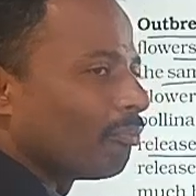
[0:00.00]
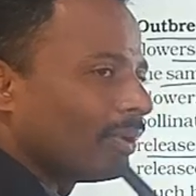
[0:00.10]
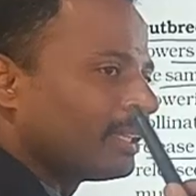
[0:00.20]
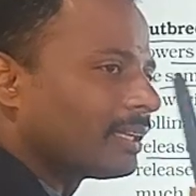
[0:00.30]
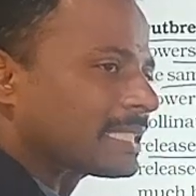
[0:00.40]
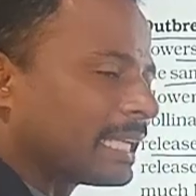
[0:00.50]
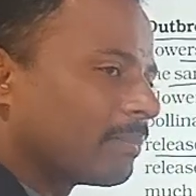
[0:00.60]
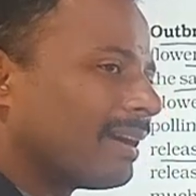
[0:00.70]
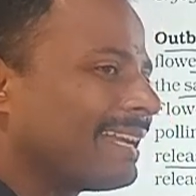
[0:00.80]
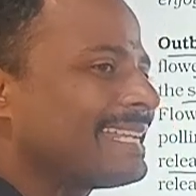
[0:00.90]
when the
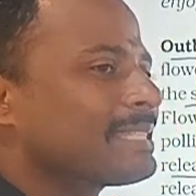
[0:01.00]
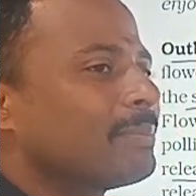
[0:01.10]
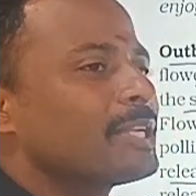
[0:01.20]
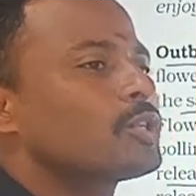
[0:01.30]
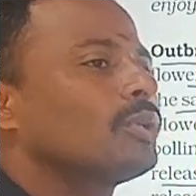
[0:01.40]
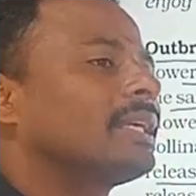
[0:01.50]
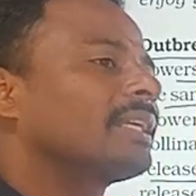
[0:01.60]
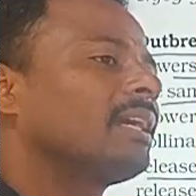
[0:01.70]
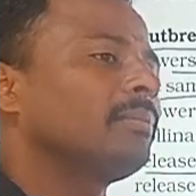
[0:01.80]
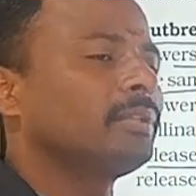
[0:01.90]
stigma is mature, the
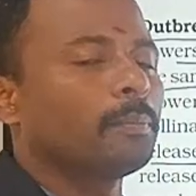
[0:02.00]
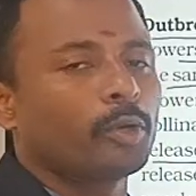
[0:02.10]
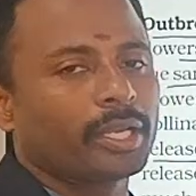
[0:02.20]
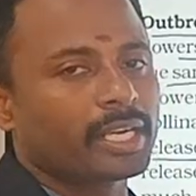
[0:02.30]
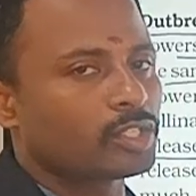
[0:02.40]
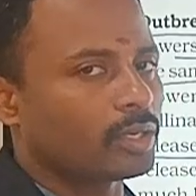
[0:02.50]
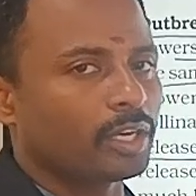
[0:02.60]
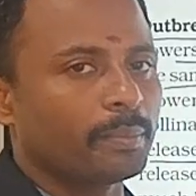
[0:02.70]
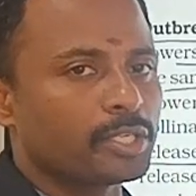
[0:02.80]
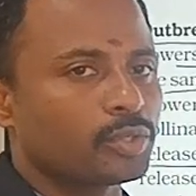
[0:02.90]
time the pollen grains are
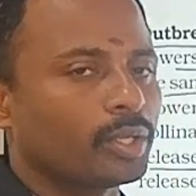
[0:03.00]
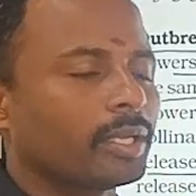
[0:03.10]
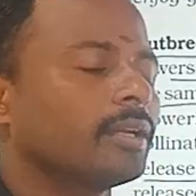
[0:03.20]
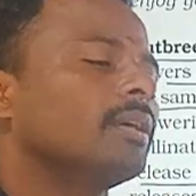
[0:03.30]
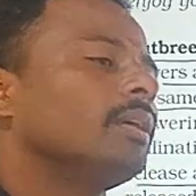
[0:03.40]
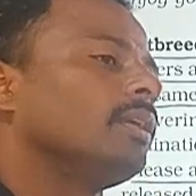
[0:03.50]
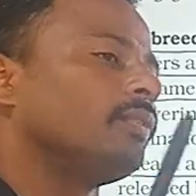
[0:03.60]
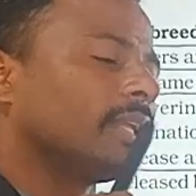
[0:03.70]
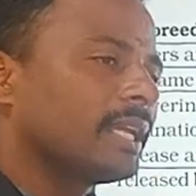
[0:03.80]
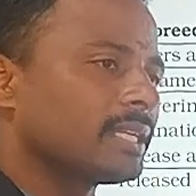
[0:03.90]
not maturing. If
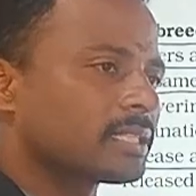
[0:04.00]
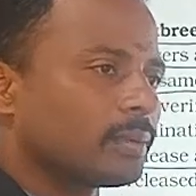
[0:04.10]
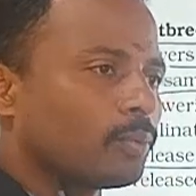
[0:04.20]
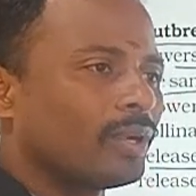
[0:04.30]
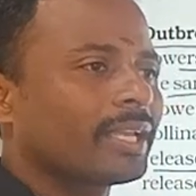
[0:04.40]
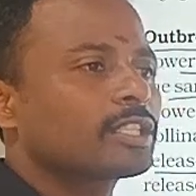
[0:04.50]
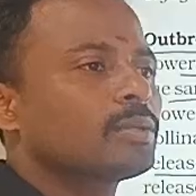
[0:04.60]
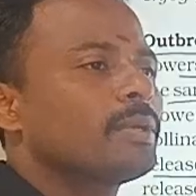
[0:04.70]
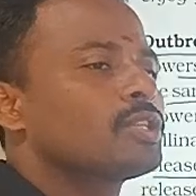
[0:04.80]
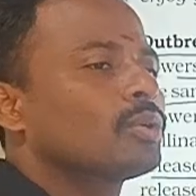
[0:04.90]
in case the pollen grains is
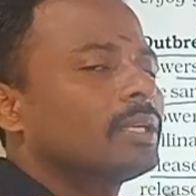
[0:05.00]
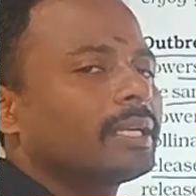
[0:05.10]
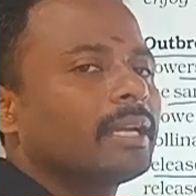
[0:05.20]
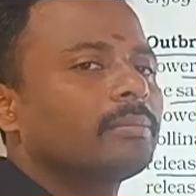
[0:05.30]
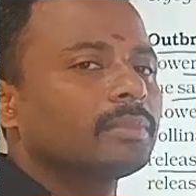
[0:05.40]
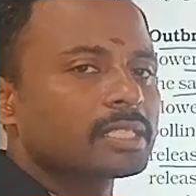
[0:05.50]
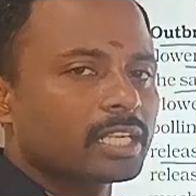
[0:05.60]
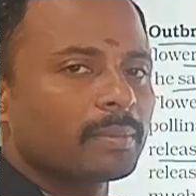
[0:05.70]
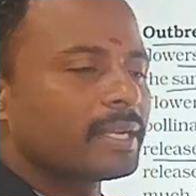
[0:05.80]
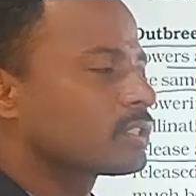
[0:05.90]
mature, the time the
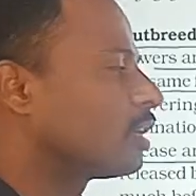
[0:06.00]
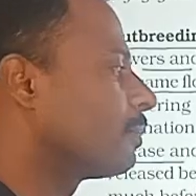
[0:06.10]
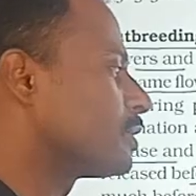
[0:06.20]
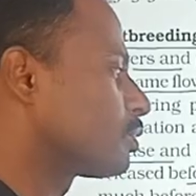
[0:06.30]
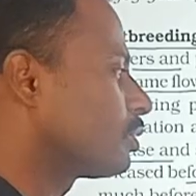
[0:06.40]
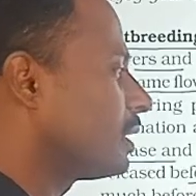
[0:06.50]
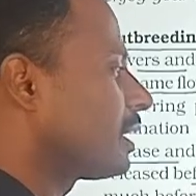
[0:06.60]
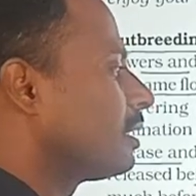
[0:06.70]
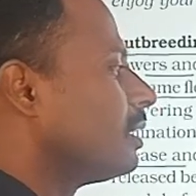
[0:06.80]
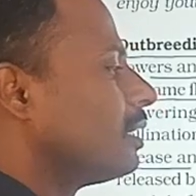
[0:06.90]
stigma is not mature. So there are
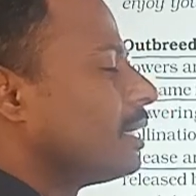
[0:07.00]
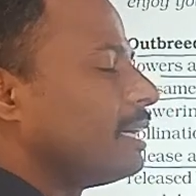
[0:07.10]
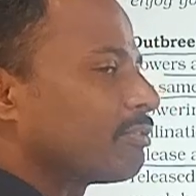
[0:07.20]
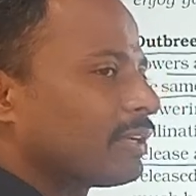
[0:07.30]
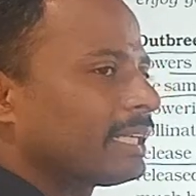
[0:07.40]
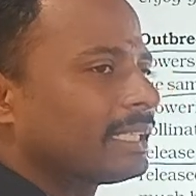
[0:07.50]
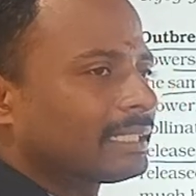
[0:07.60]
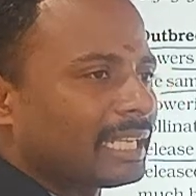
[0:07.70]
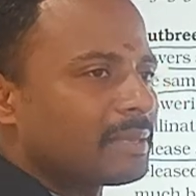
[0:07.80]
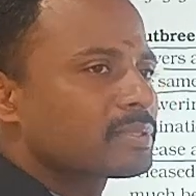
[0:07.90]
different
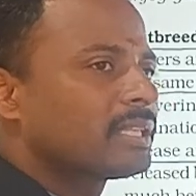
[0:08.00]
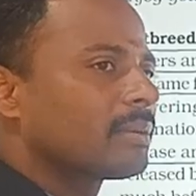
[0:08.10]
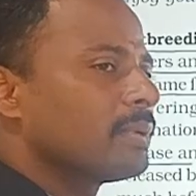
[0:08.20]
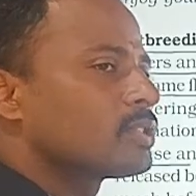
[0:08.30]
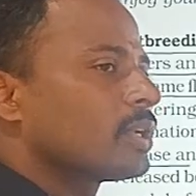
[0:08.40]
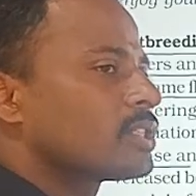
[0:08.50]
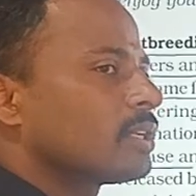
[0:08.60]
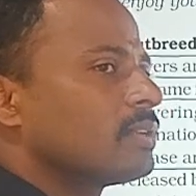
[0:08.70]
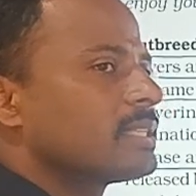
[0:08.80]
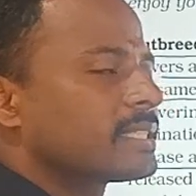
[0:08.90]
times their
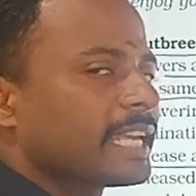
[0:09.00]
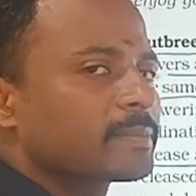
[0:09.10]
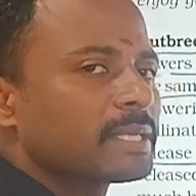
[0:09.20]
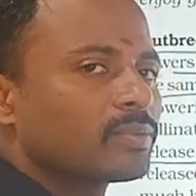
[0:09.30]
maturation will take place.